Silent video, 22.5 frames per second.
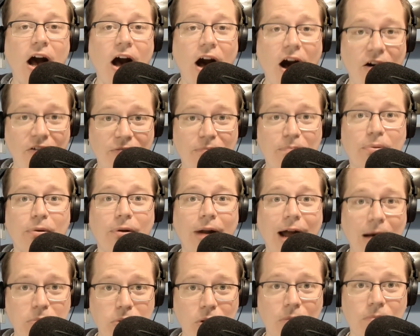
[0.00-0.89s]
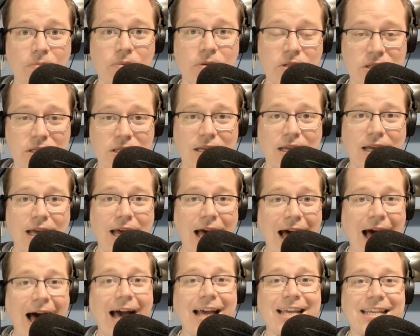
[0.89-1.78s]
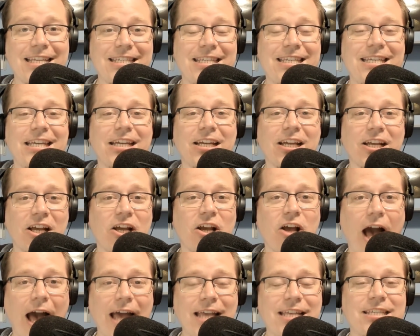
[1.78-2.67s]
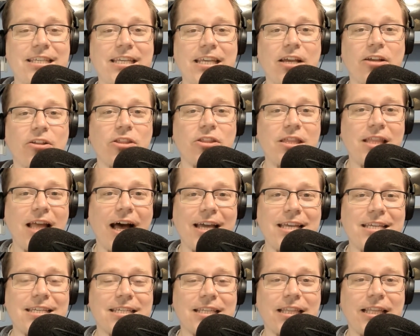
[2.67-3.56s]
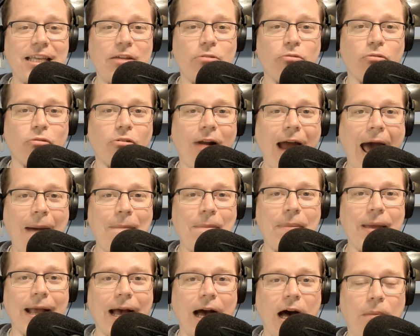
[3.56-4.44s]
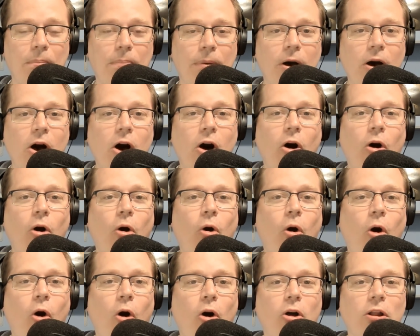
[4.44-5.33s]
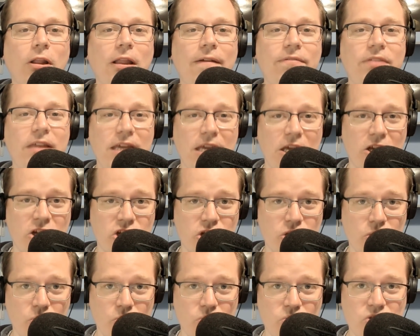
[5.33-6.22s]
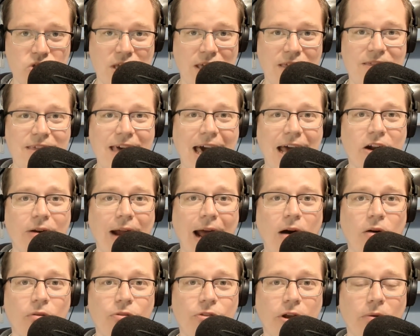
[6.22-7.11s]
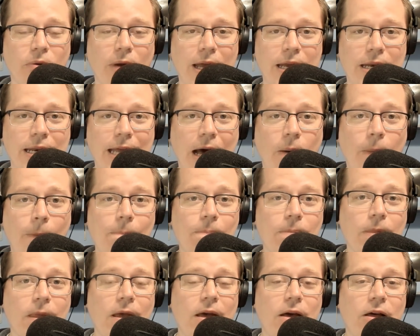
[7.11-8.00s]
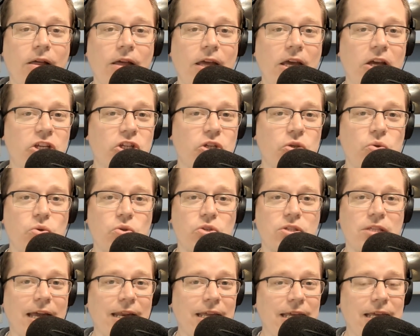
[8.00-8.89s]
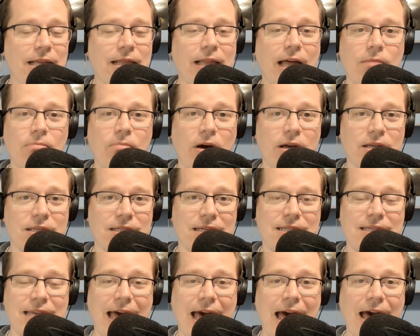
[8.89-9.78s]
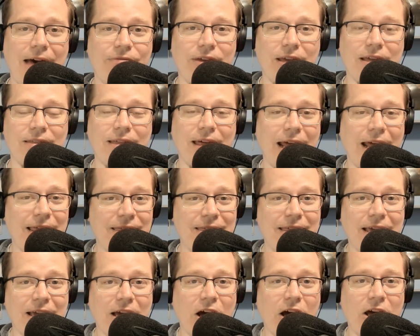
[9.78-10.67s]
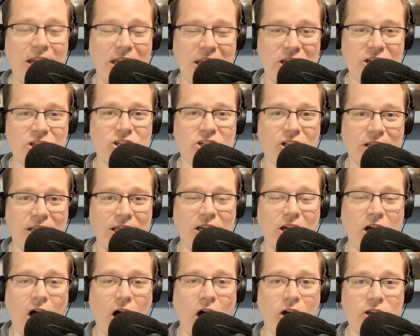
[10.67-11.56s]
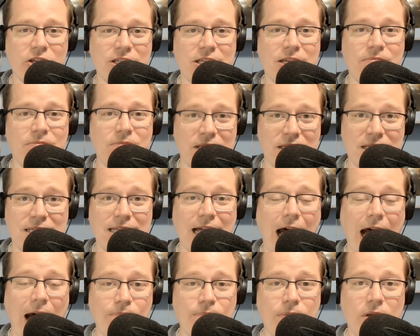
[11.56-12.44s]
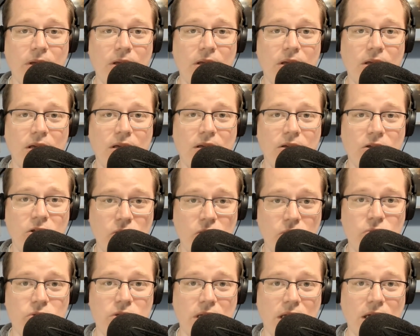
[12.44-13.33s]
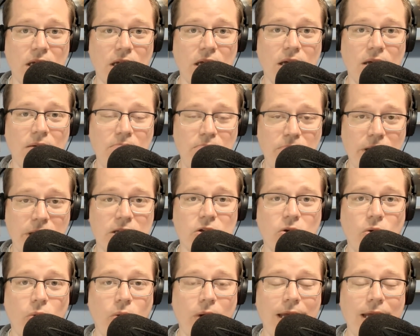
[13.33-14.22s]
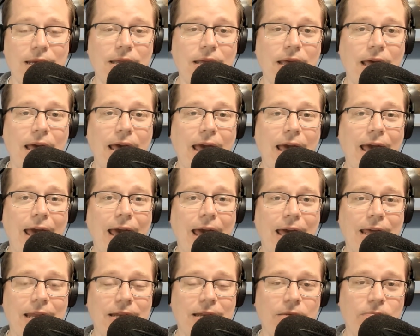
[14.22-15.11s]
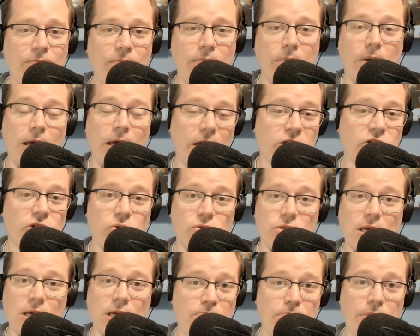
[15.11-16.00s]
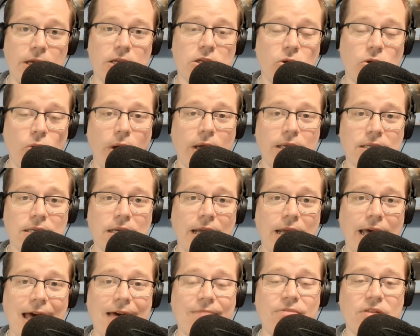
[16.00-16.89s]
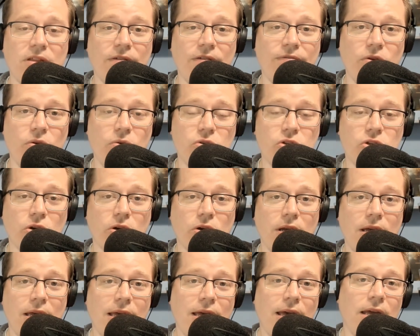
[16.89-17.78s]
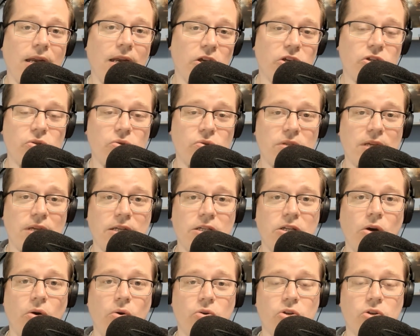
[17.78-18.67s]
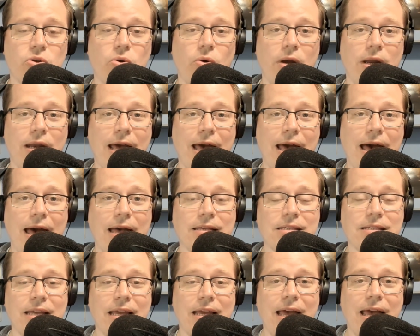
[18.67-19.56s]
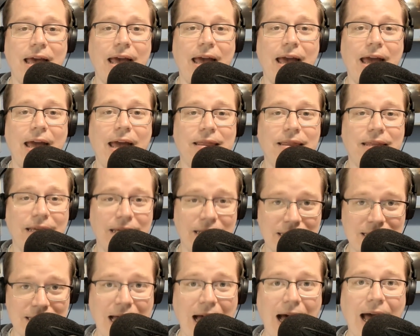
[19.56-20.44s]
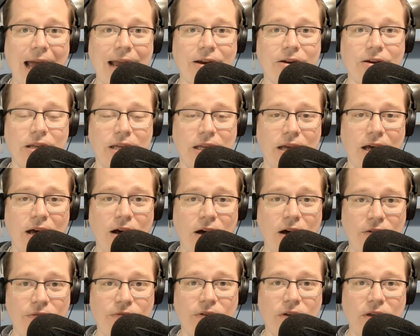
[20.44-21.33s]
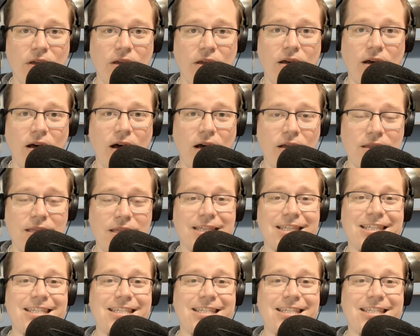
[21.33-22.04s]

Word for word: of problems. I see it I see it nicely wrapping up all of the issues that are out there right now. Issues that Elon Musk is having that I think initially caused him to stop using Bitcoin and issues that Bitcoin's going to have in the future and issues that Dogecoin has and the entirety of uh, this